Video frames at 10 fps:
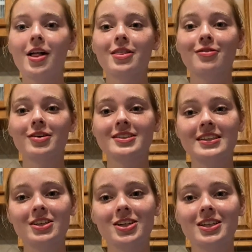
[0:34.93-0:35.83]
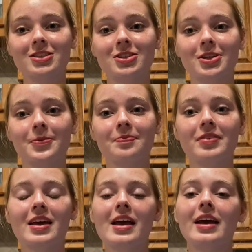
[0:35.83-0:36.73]
The first thing you're going to do
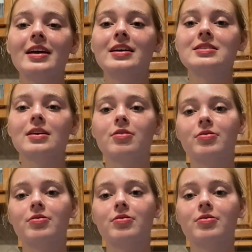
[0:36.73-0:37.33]
is